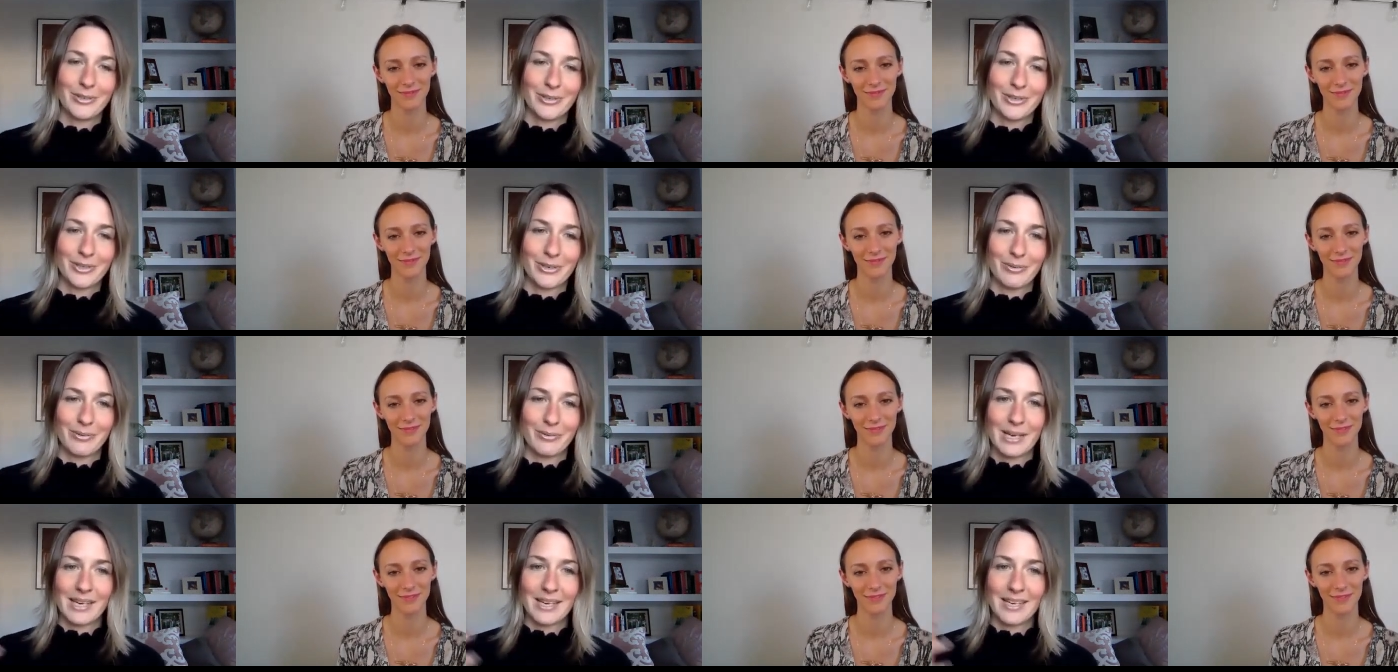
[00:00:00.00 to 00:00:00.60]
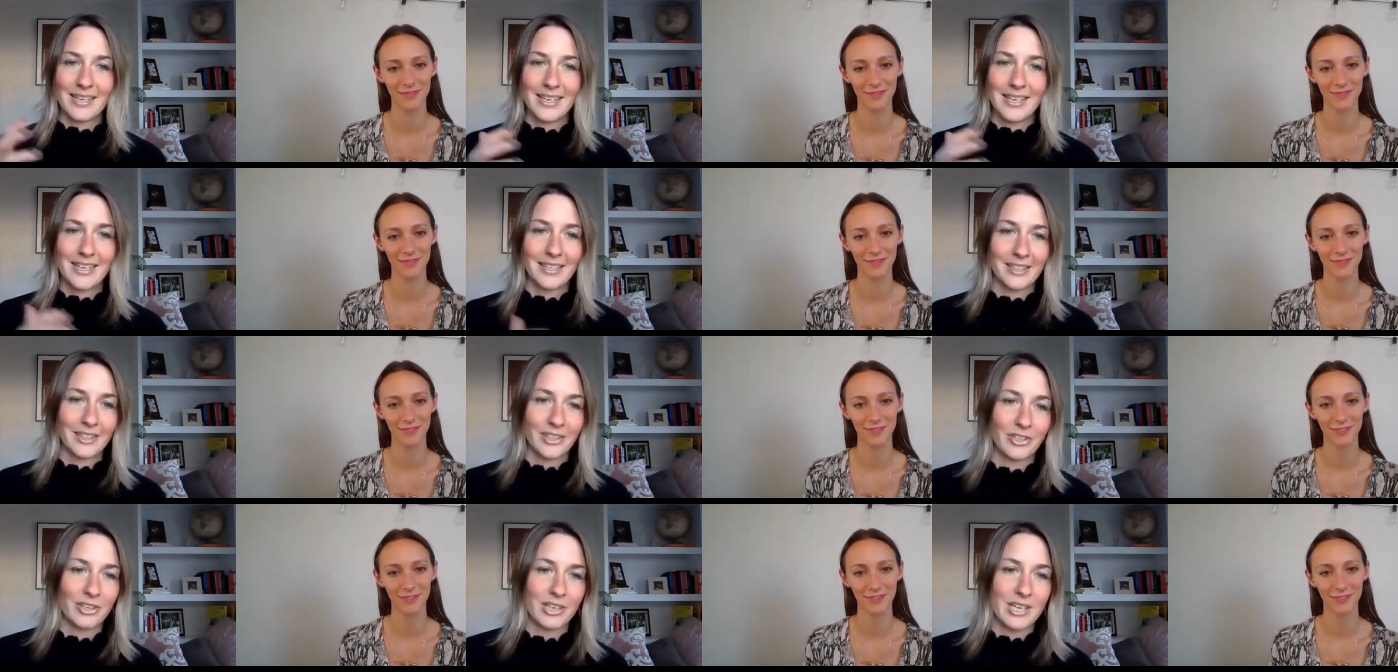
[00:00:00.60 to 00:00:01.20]
Speaker 1: So we needed
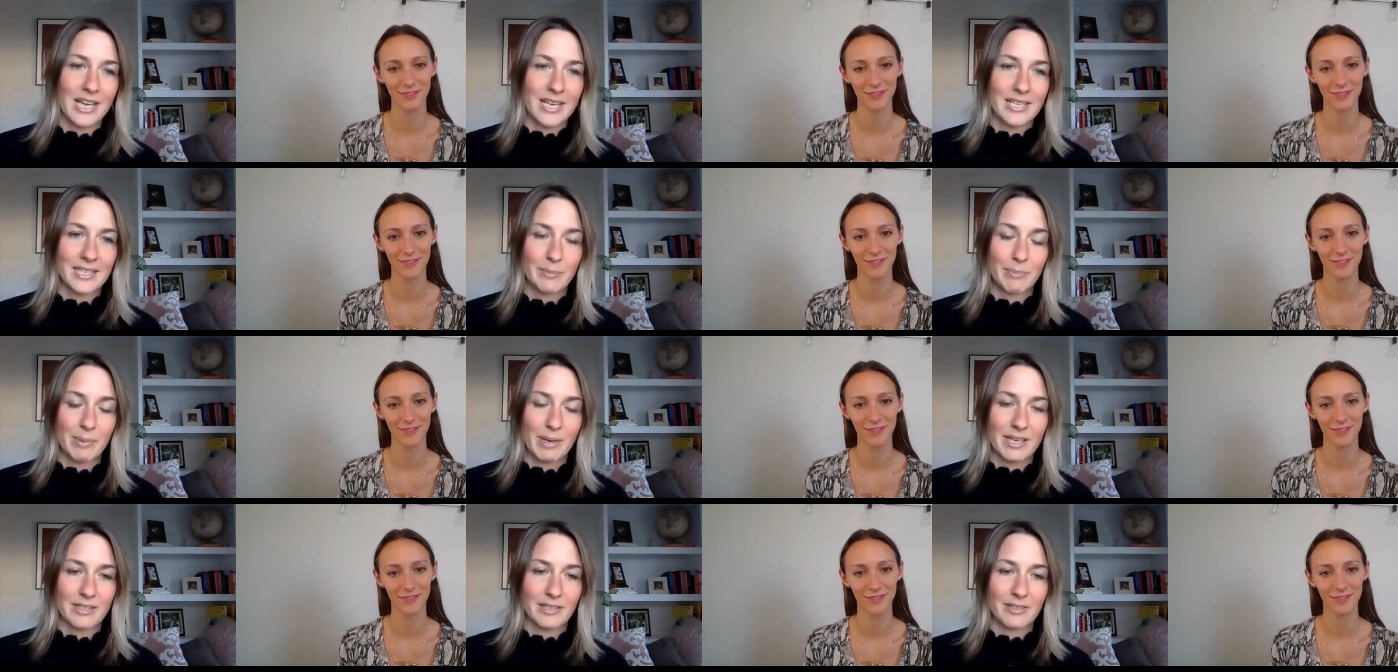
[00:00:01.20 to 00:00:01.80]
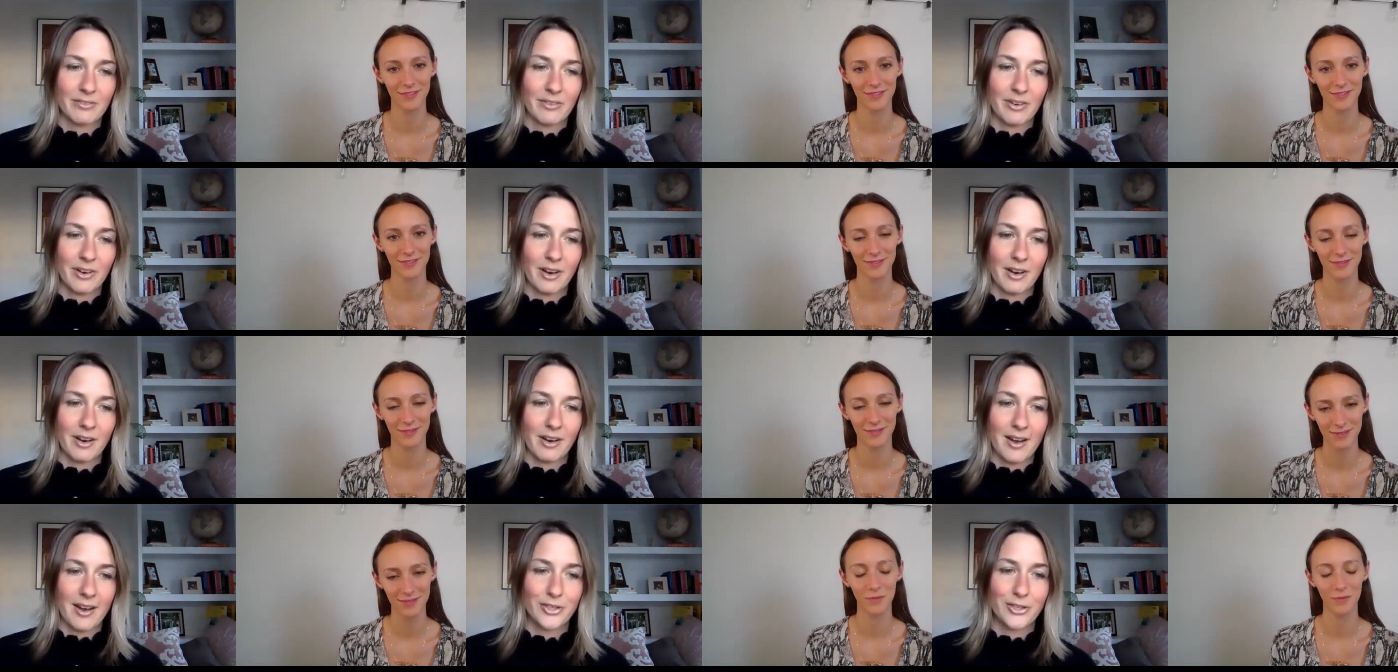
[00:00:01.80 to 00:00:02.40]
to create space
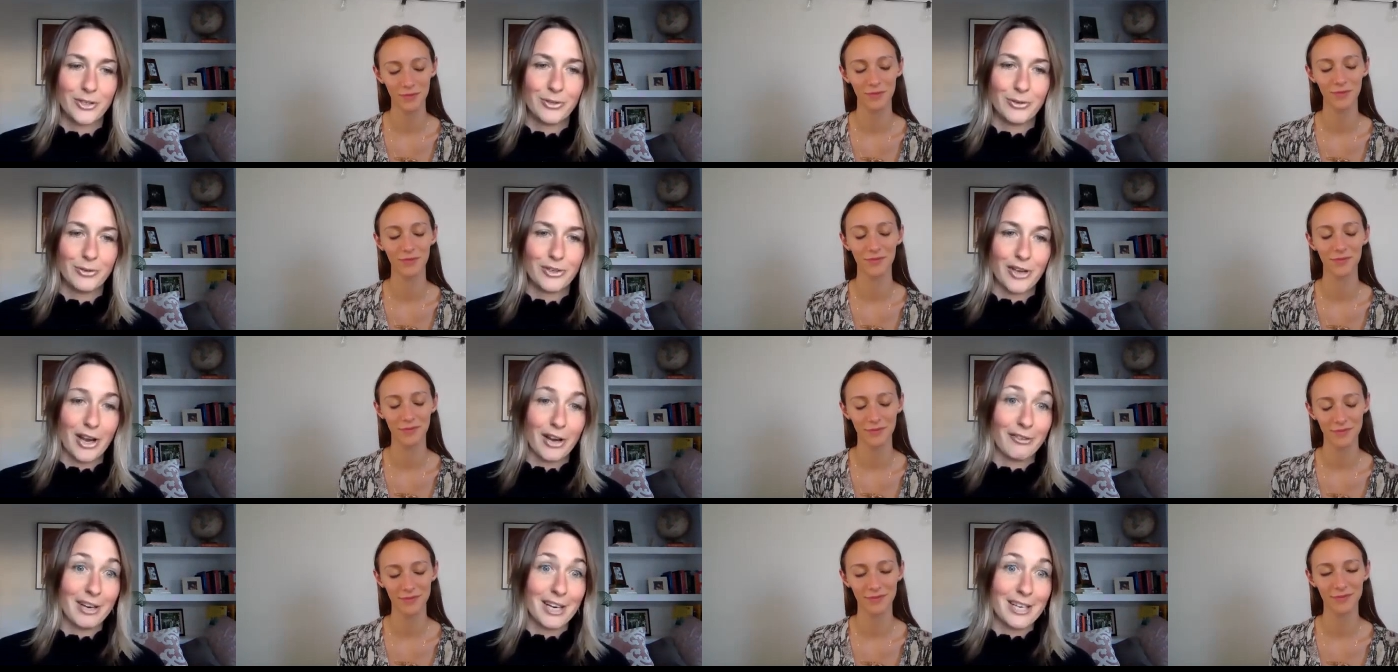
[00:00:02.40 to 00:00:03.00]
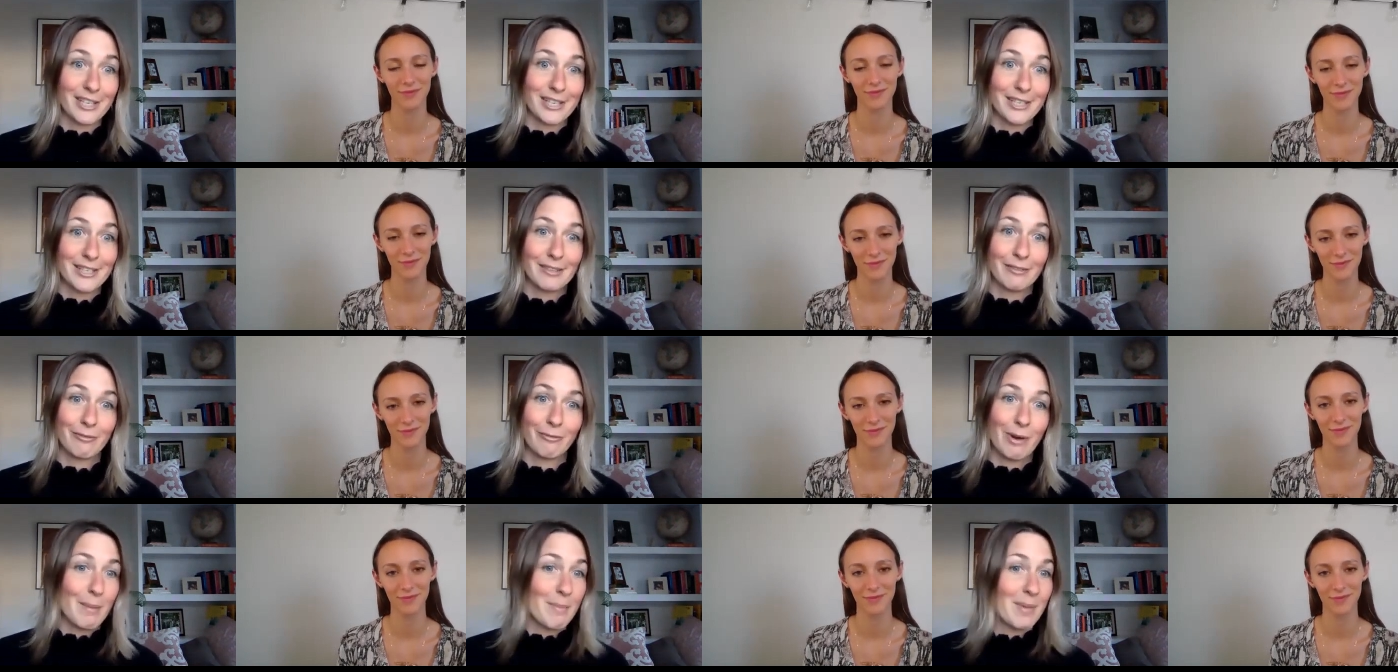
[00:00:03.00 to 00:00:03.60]
for two generations
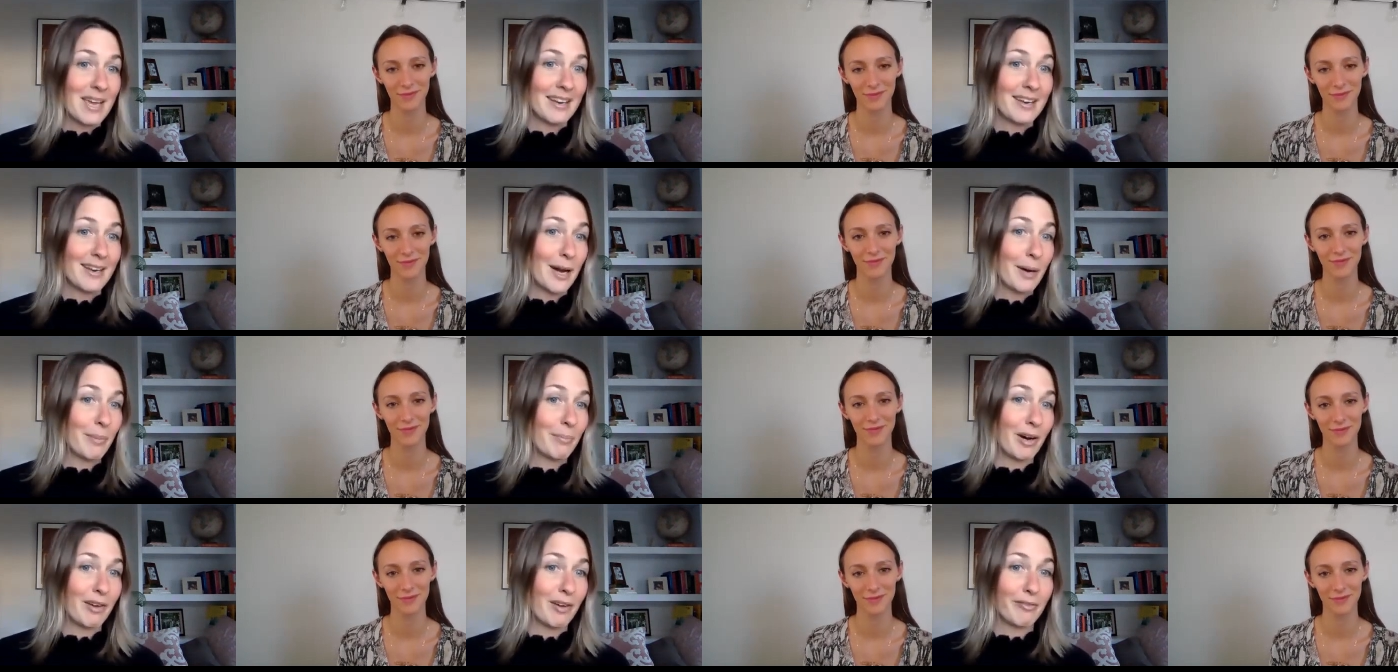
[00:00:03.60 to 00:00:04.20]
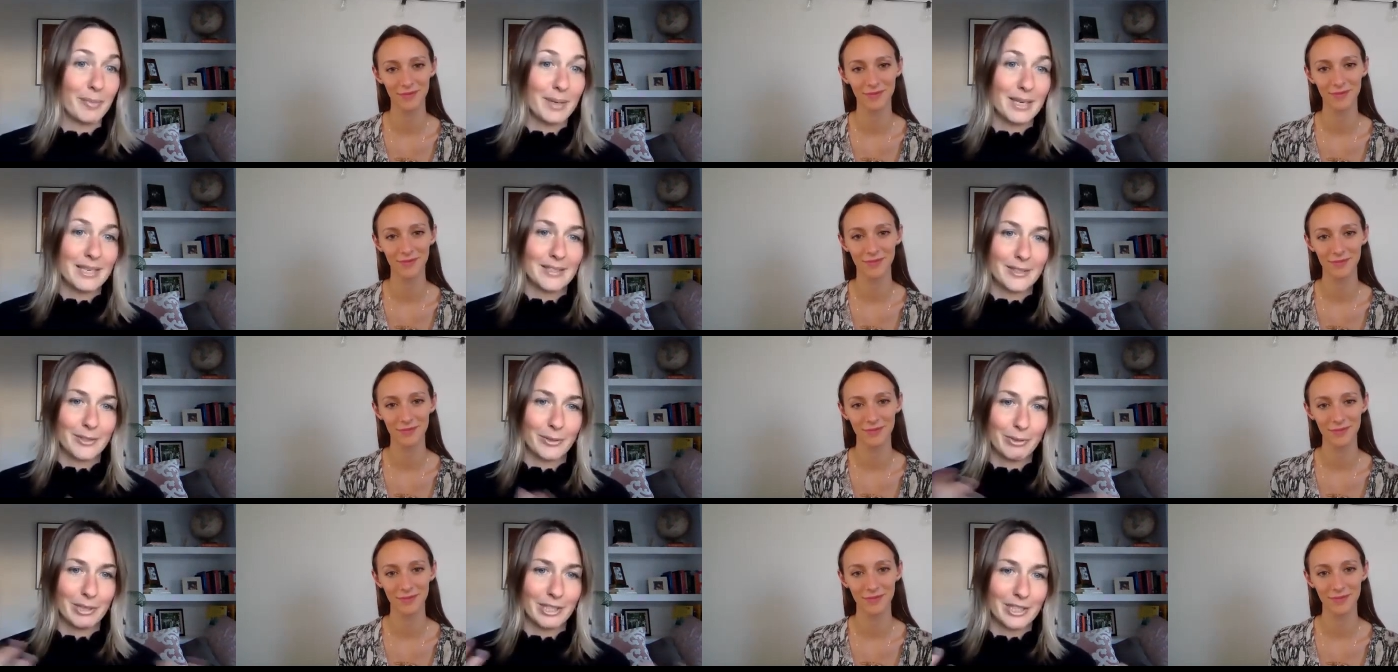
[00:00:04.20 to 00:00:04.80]
of women above me.
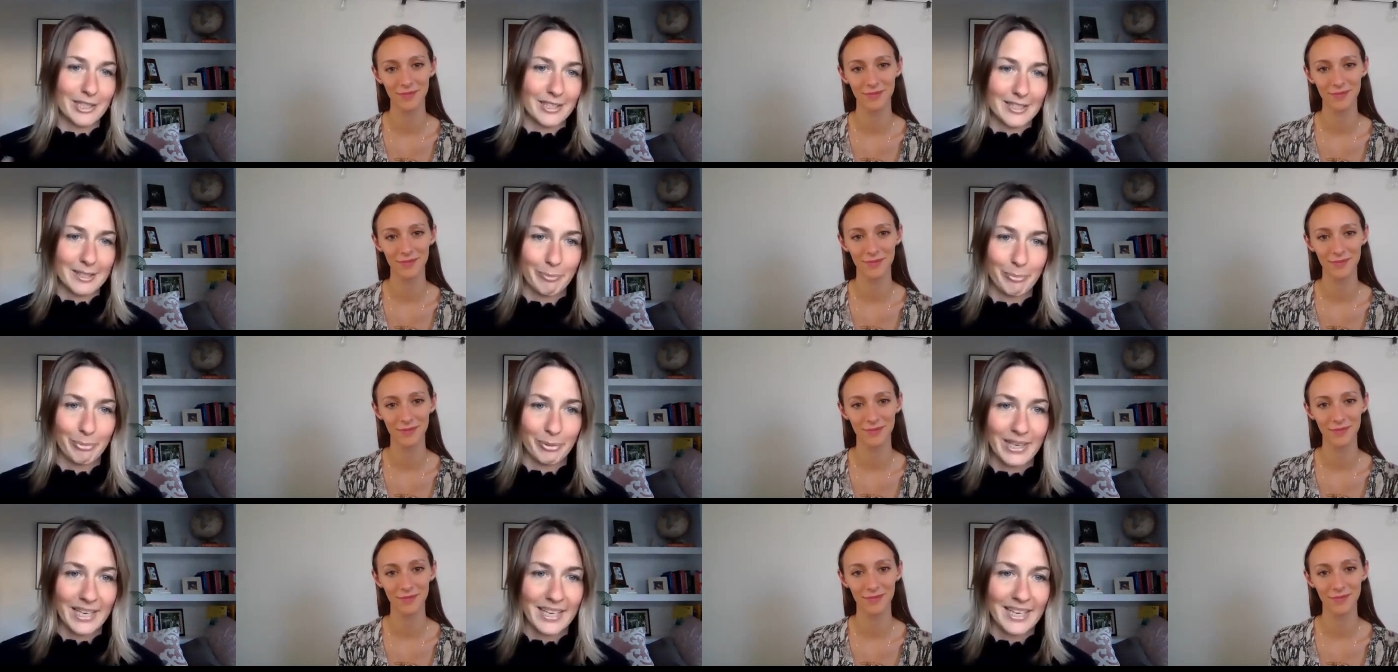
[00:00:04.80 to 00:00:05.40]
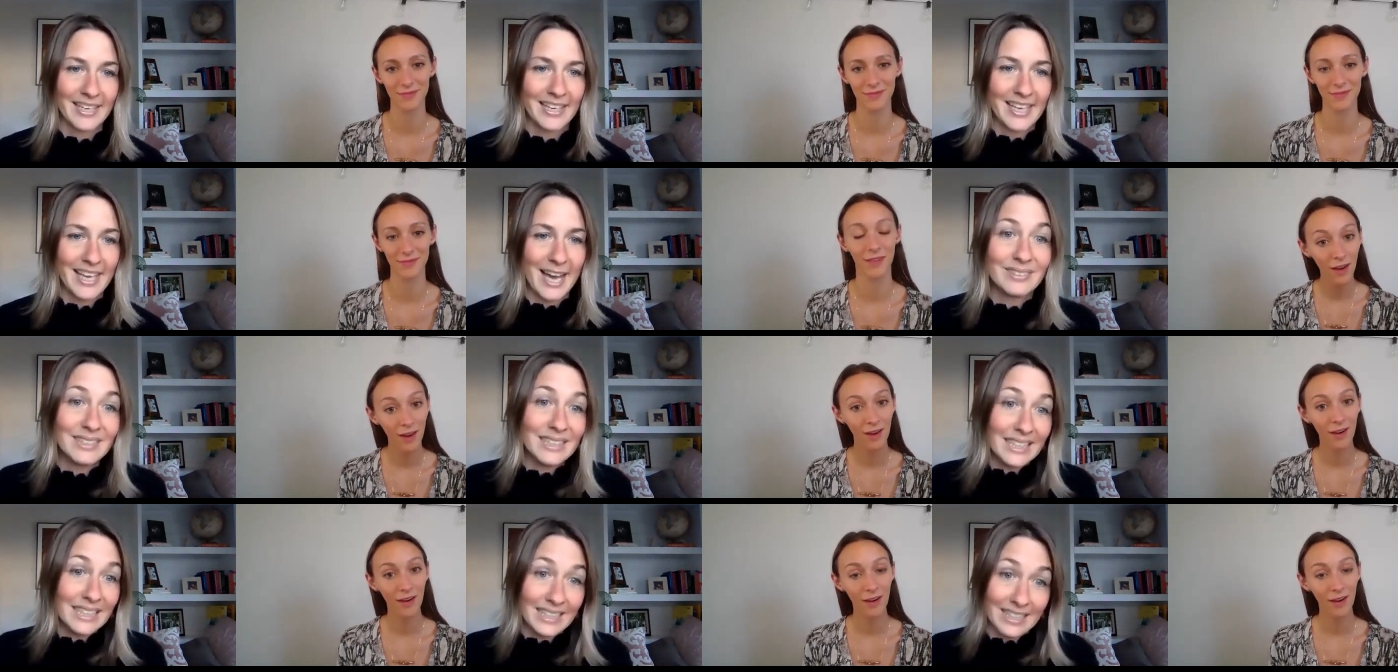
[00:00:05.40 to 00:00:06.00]
So we just simply
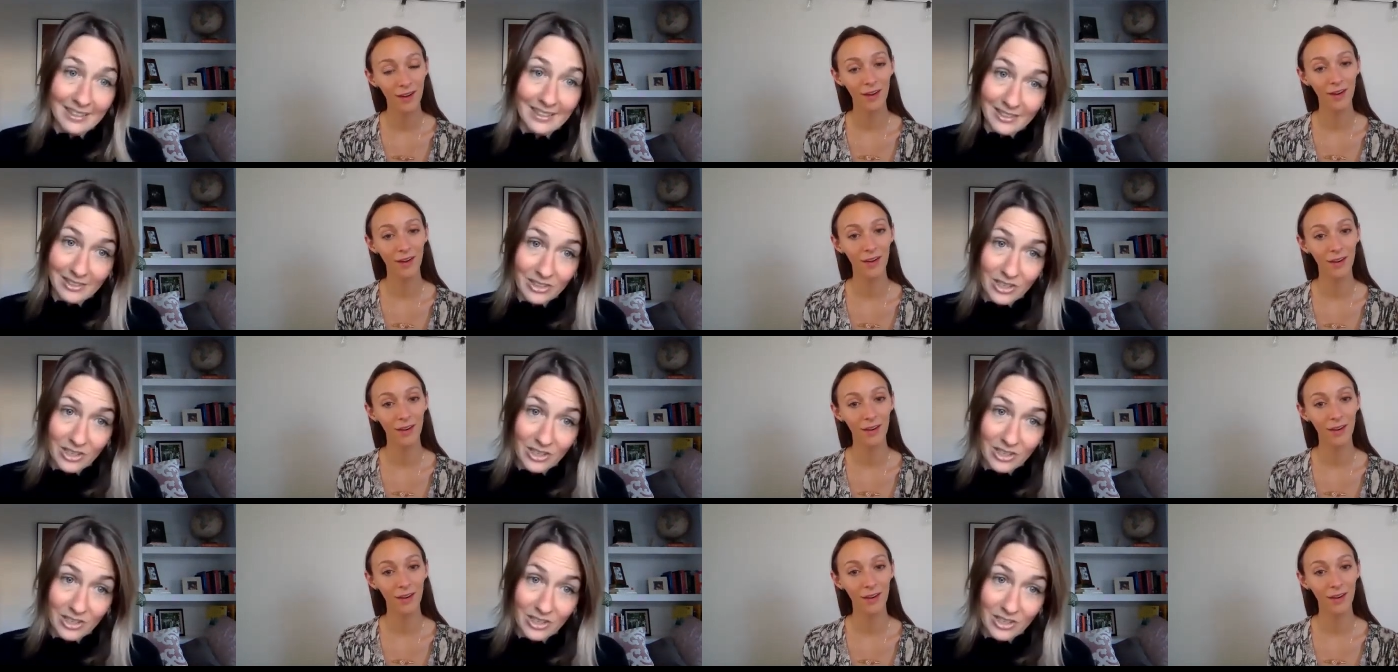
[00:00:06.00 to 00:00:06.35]
needed a